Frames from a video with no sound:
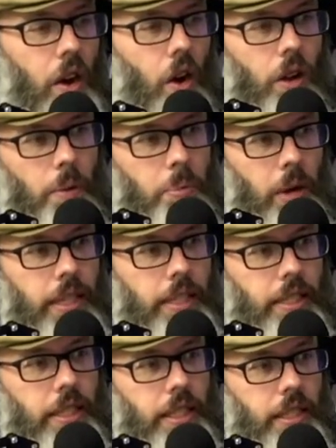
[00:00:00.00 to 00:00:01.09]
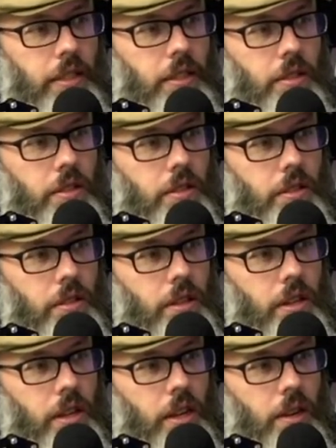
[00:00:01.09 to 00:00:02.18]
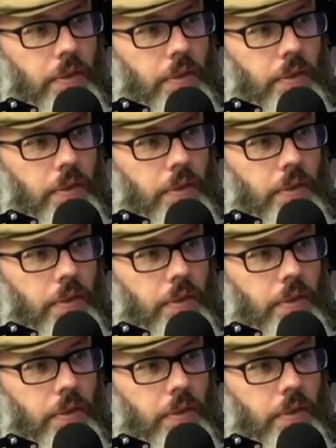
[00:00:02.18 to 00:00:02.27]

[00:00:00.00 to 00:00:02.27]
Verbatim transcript: all oppression is um,